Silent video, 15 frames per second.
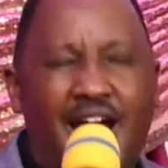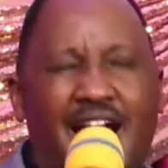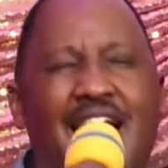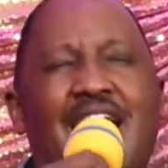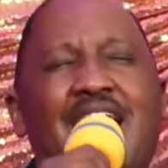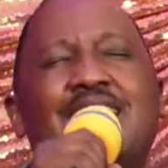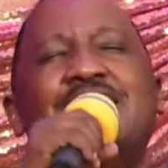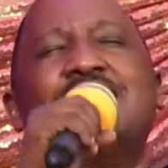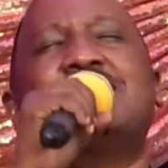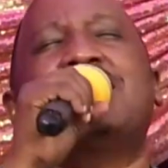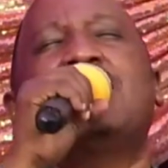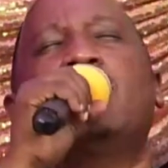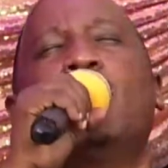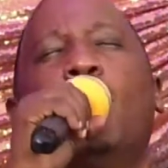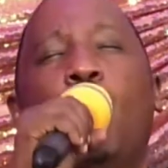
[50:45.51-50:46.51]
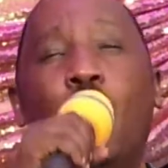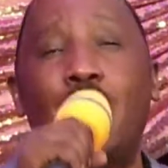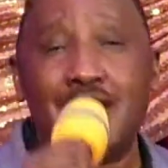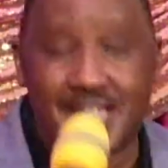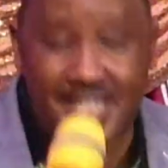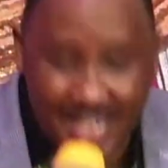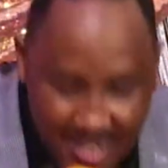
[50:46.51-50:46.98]
And say,
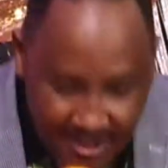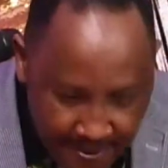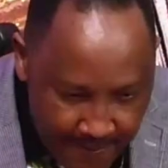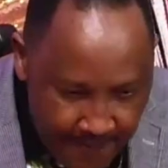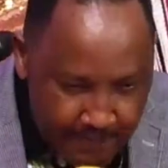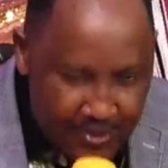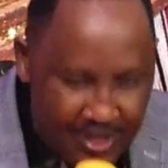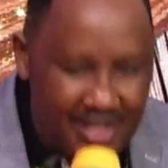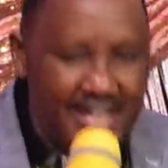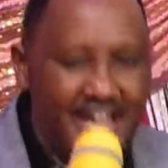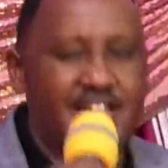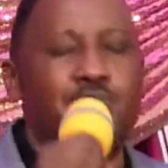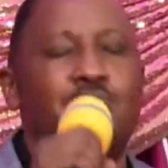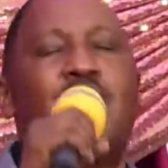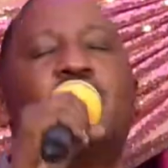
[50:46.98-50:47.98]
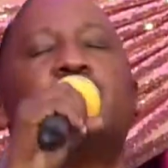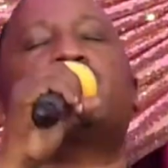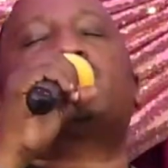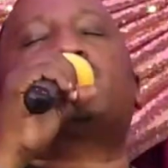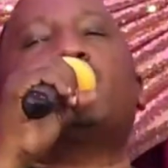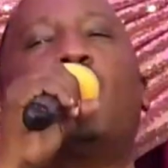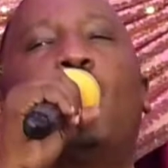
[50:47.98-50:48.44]
Lord, let my
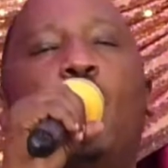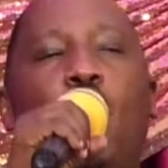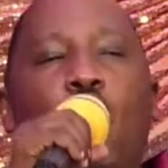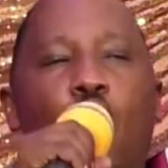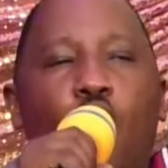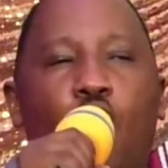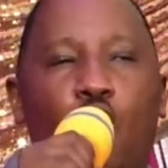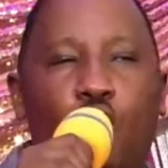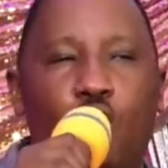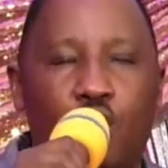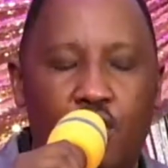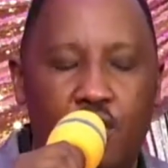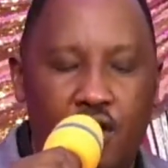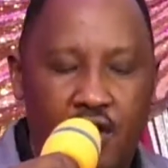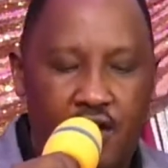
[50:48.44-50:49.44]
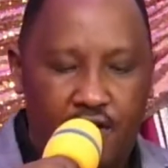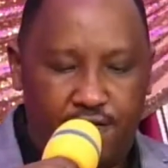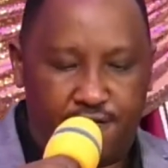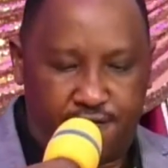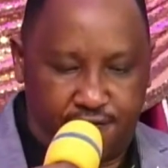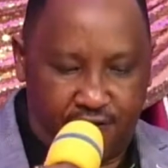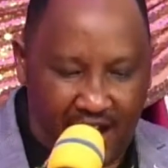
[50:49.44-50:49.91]
soul
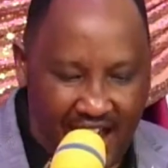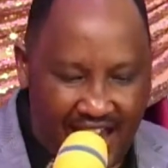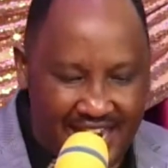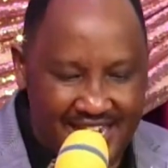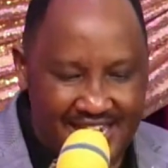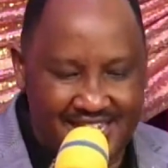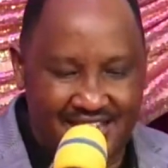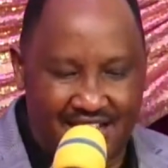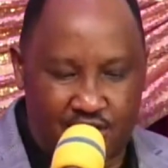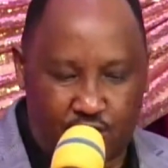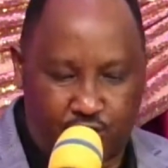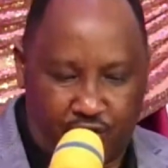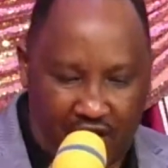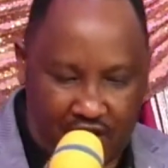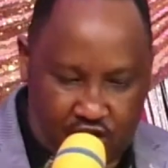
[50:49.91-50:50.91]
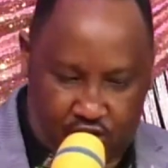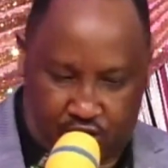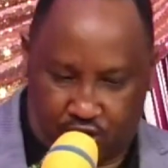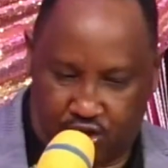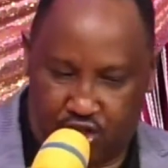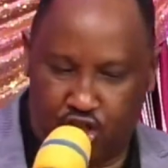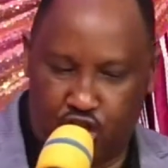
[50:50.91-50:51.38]
find
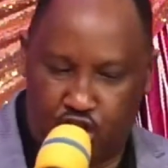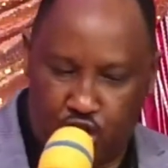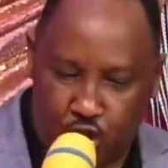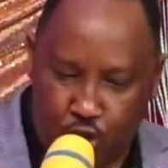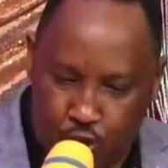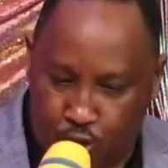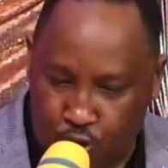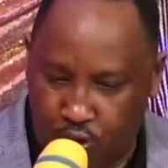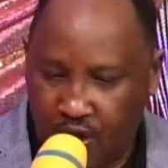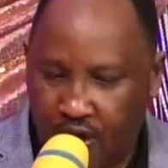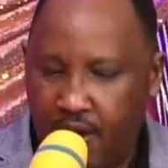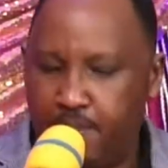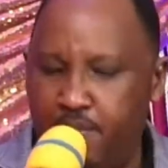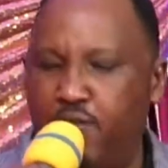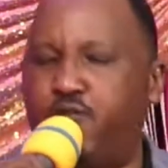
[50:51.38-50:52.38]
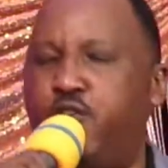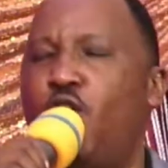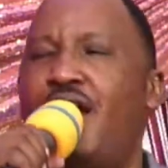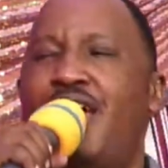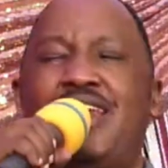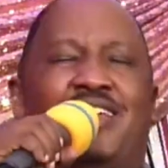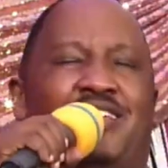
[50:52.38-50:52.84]
satisfaction in you
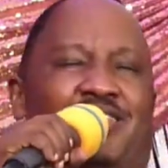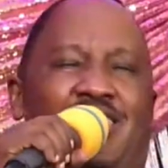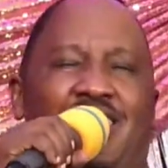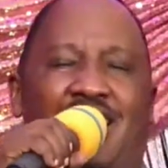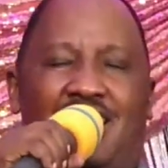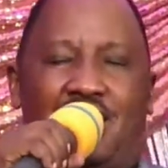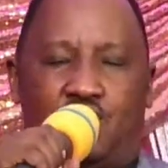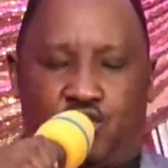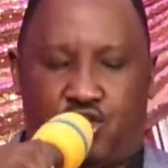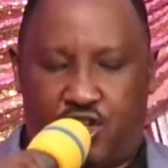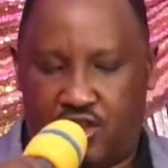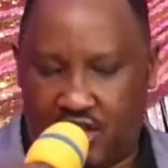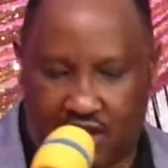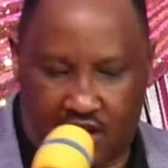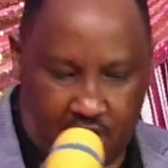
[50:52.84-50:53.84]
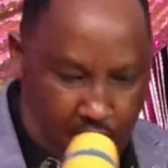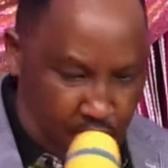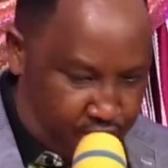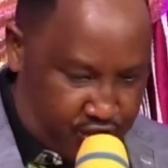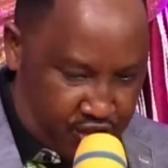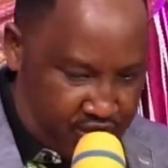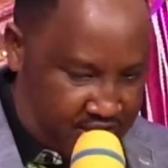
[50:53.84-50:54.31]
before anything else in the name
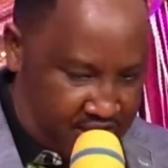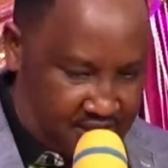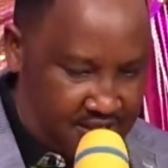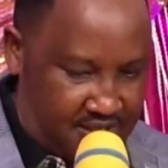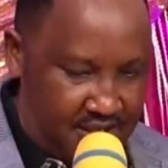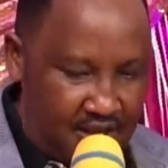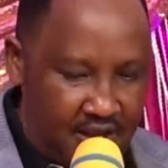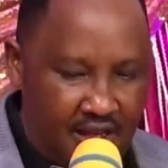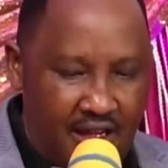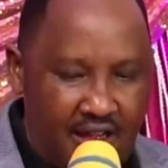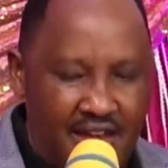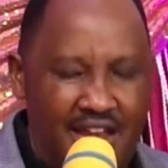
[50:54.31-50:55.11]
of Jesus.